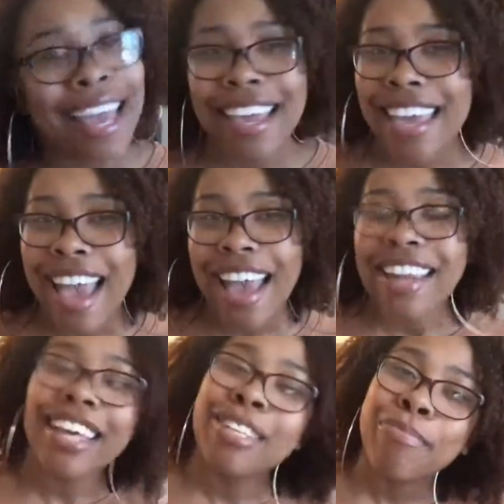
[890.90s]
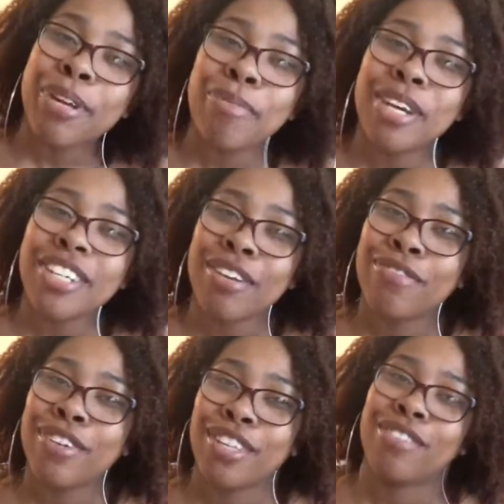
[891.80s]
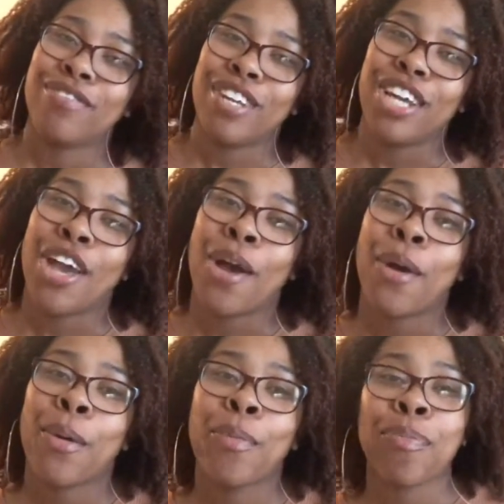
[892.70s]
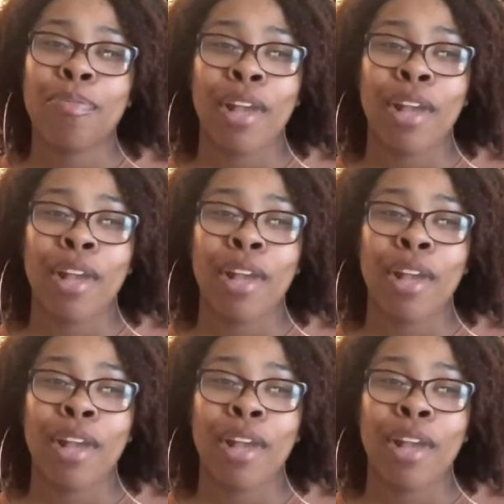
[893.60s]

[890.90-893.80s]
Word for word: yeah, that's pretty much it for this video.